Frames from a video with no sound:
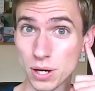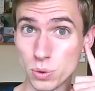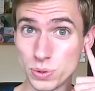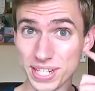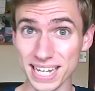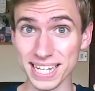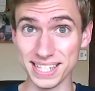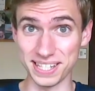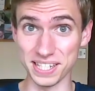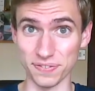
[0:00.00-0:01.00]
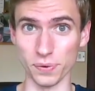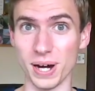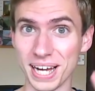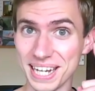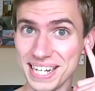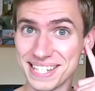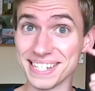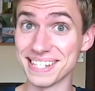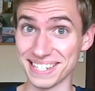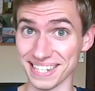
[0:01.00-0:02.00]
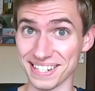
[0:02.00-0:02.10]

Écoutez 6 fois, listen 6